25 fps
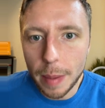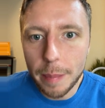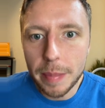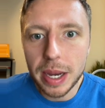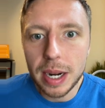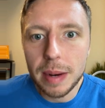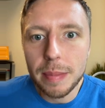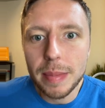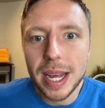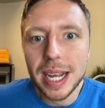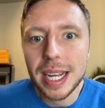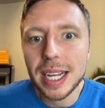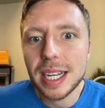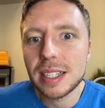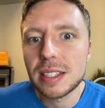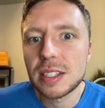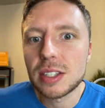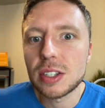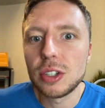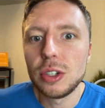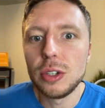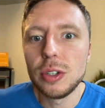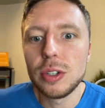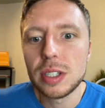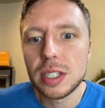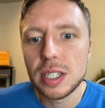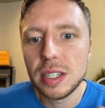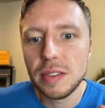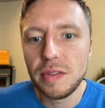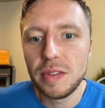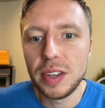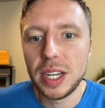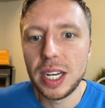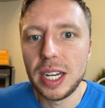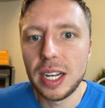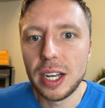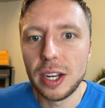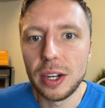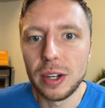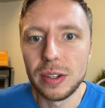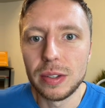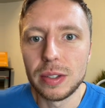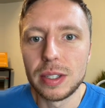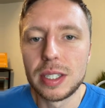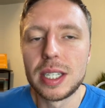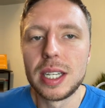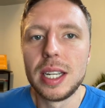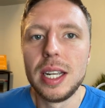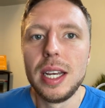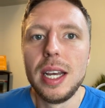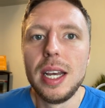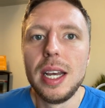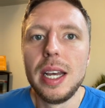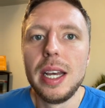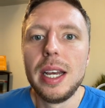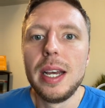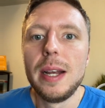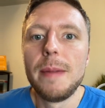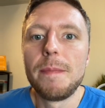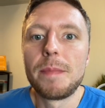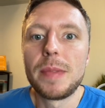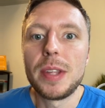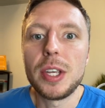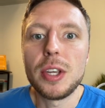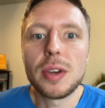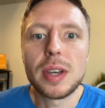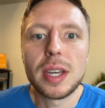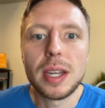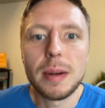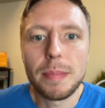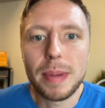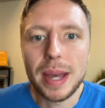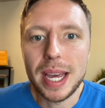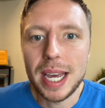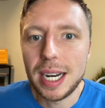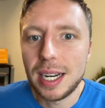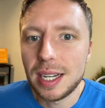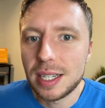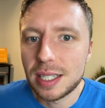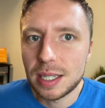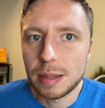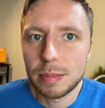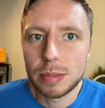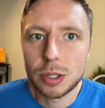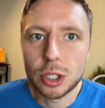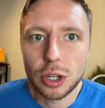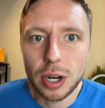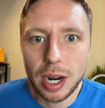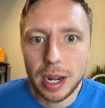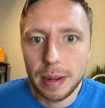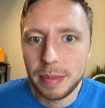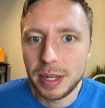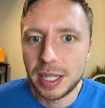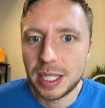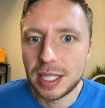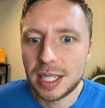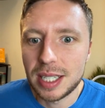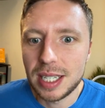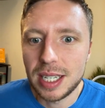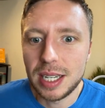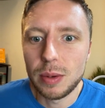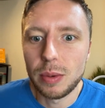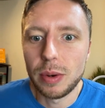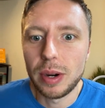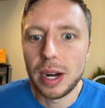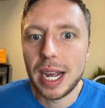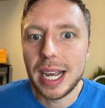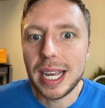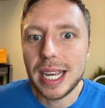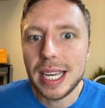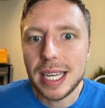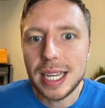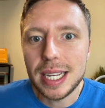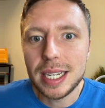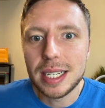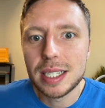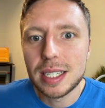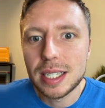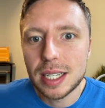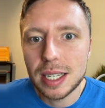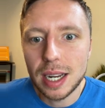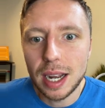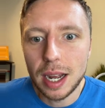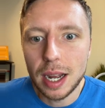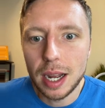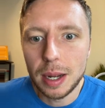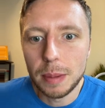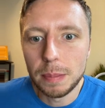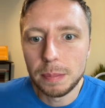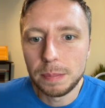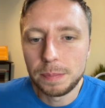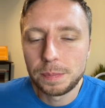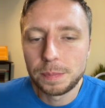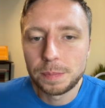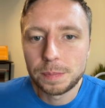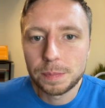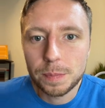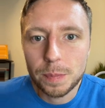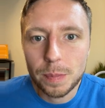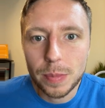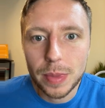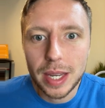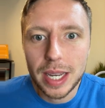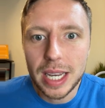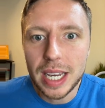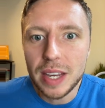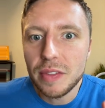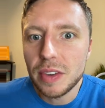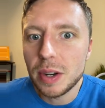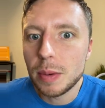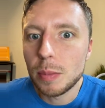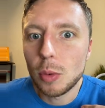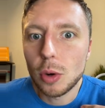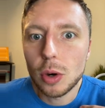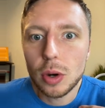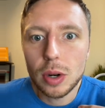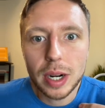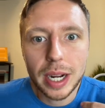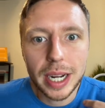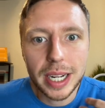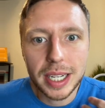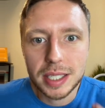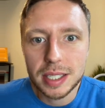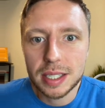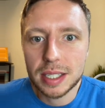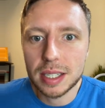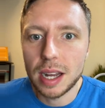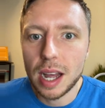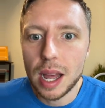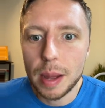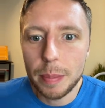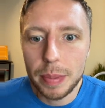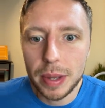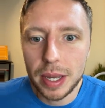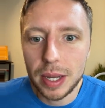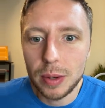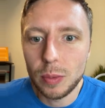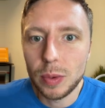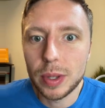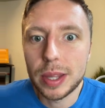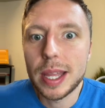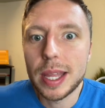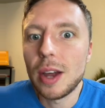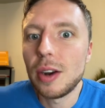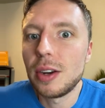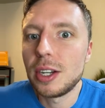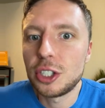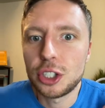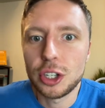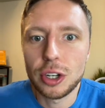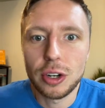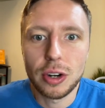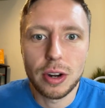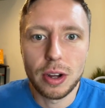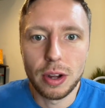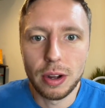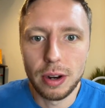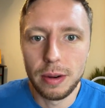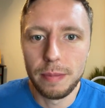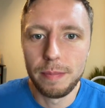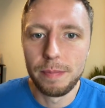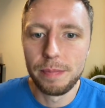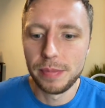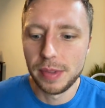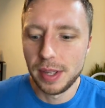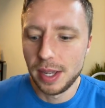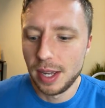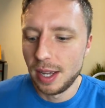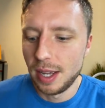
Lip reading: I'm going to make exclusive videos that you can pay to subscribe and see where I eat even more like sloppy without a shirt on.